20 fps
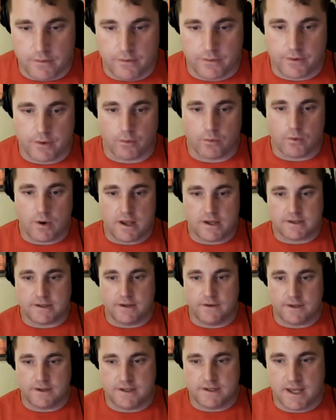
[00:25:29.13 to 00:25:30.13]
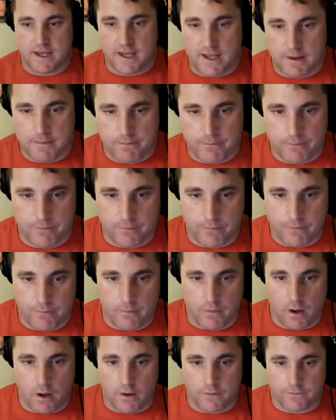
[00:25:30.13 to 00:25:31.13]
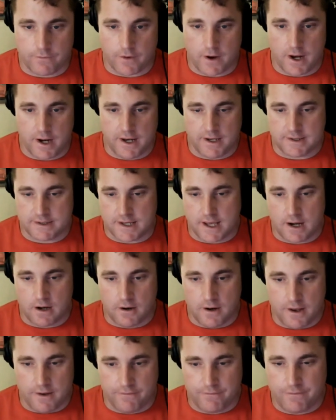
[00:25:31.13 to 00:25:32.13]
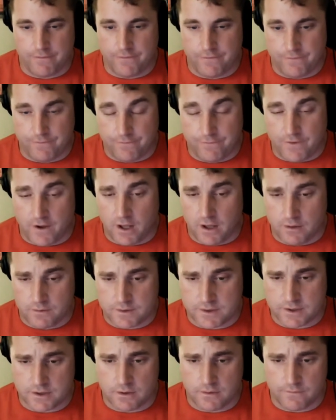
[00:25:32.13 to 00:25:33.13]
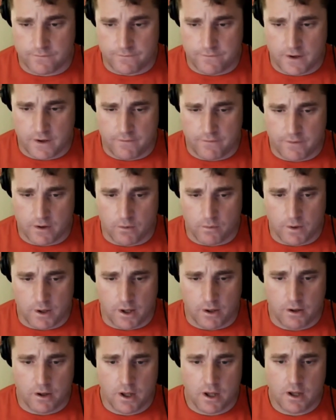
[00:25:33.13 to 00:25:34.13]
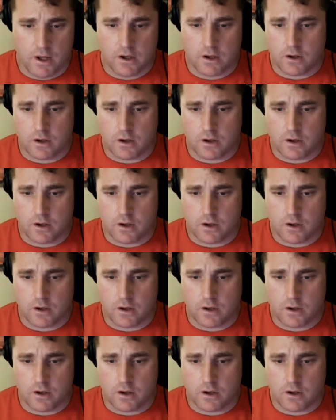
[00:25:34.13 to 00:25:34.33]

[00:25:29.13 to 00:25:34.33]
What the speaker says: the rest of the team on Friday and Saturday followed suit very, very well.